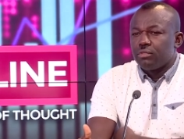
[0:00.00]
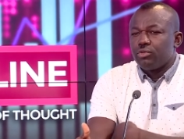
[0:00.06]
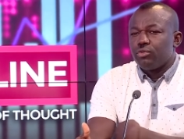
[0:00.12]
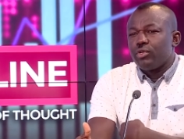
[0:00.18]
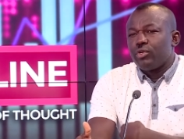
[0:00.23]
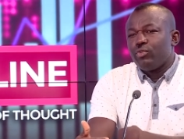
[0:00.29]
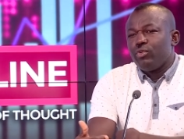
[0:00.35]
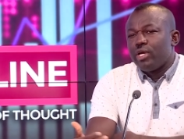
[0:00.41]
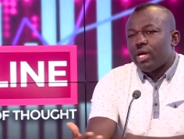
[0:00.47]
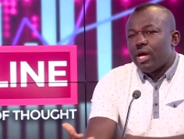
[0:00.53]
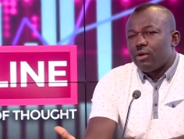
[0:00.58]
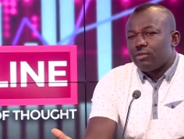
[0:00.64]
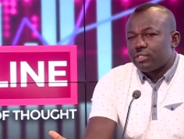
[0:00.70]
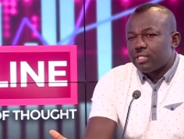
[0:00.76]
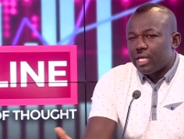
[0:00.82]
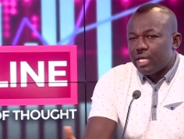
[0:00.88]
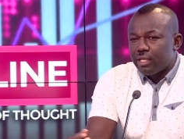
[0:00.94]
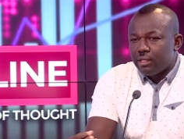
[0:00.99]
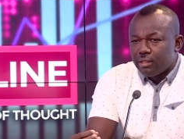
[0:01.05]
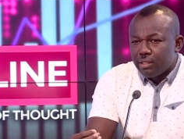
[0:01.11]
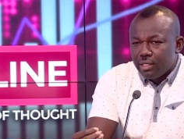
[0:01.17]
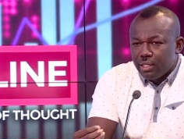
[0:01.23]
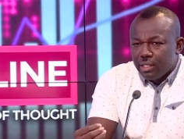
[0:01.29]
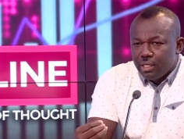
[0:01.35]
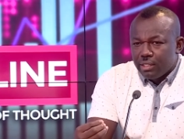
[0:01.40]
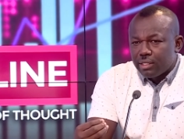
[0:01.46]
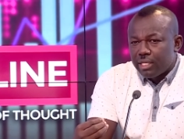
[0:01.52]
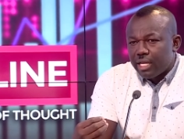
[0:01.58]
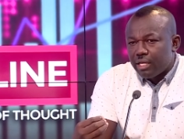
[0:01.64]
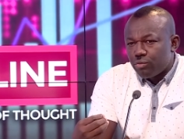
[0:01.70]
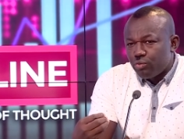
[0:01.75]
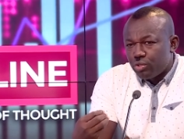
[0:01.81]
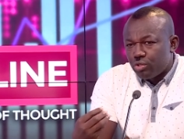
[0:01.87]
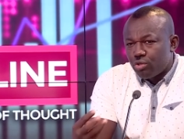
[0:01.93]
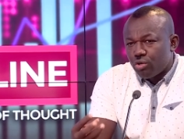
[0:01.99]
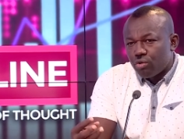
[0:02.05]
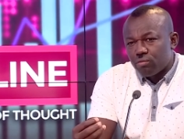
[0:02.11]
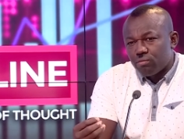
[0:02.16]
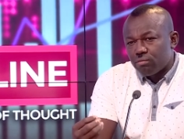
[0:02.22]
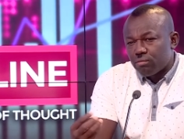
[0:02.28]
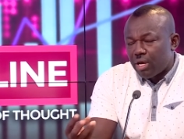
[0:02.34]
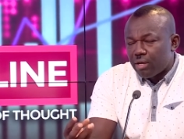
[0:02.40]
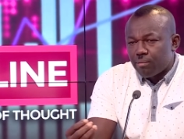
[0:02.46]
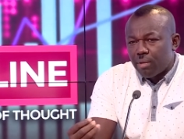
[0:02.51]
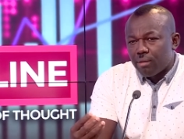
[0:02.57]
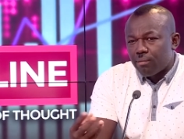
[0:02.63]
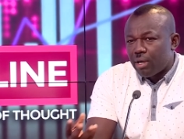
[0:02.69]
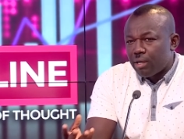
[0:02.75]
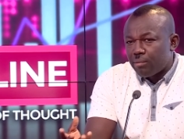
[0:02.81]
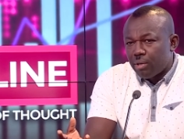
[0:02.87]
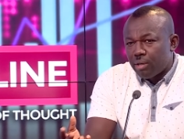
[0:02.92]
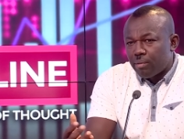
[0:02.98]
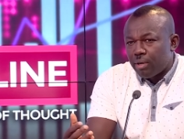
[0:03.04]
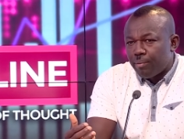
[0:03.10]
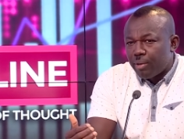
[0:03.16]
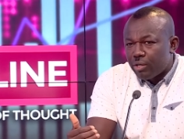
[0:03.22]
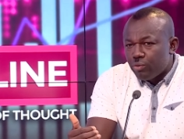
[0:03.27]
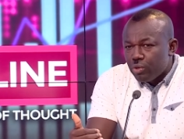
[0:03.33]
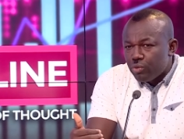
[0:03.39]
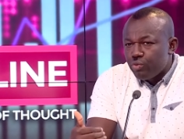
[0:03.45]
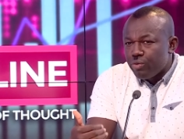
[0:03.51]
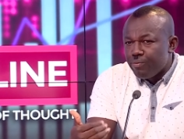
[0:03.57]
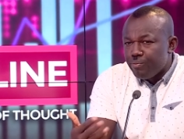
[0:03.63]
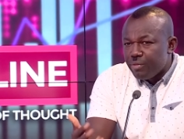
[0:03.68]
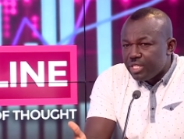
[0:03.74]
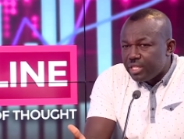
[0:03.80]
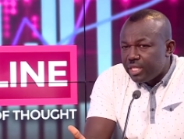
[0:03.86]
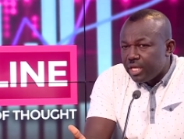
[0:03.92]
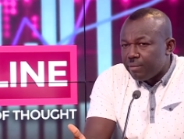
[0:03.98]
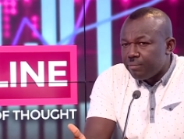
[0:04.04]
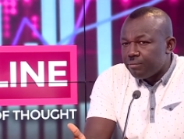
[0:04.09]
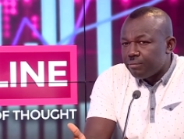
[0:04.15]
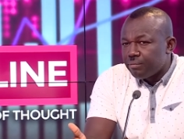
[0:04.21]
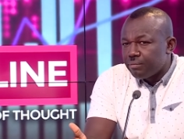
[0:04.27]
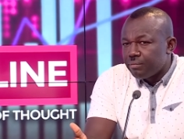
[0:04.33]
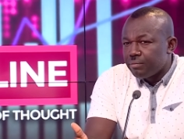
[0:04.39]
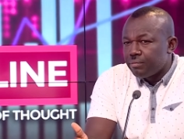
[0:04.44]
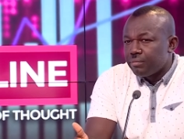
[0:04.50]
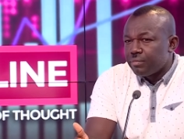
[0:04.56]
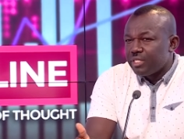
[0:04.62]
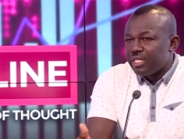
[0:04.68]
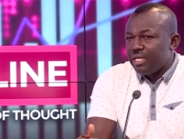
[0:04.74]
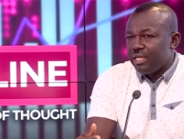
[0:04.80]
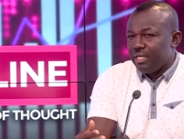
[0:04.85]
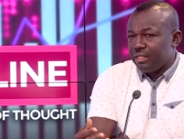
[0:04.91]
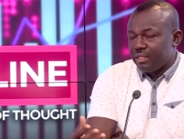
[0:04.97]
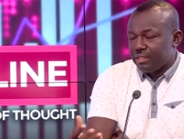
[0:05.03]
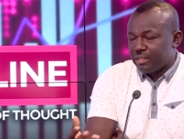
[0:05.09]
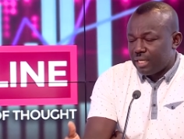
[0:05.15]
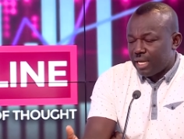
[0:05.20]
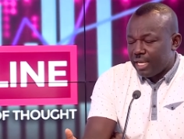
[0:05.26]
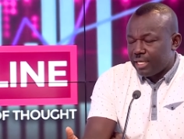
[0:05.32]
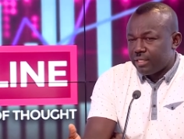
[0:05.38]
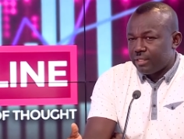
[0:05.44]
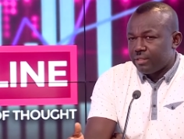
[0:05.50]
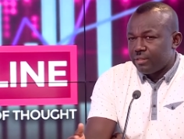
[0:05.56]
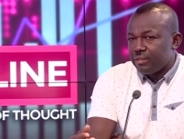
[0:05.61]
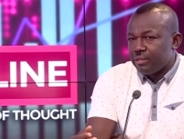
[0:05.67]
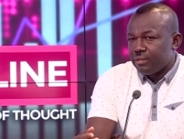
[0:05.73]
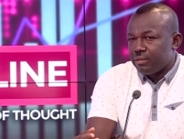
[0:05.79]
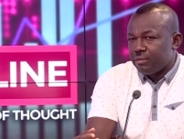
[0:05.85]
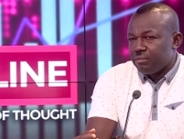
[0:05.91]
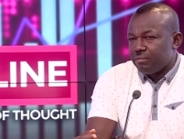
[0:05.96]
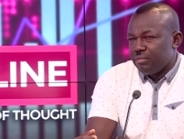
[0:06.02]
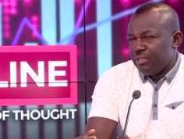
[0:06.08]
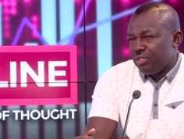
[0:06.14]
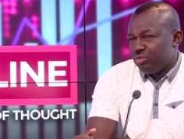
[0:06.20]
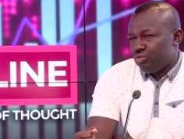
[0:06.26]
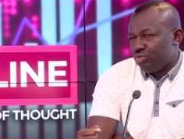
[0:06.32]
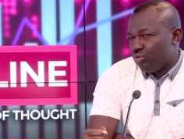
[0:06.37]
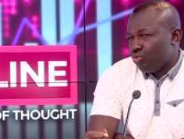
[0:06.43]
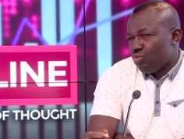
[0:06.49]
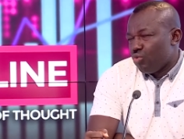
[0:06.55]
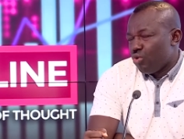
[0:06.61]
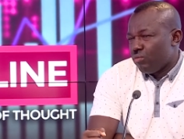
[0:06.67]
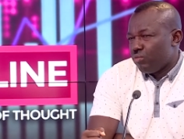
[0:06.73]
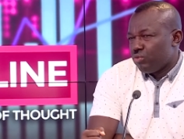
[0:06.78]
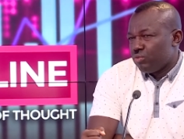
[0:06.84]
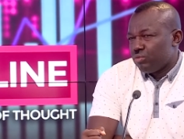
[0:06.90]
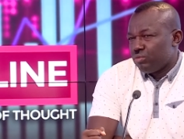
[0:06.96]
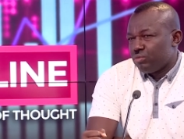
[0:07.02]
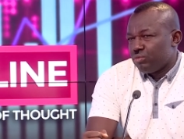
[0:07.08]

when we are outside, it's like we talk back, back, back, back, back. But when we meet them, then it is like, Yisruwam.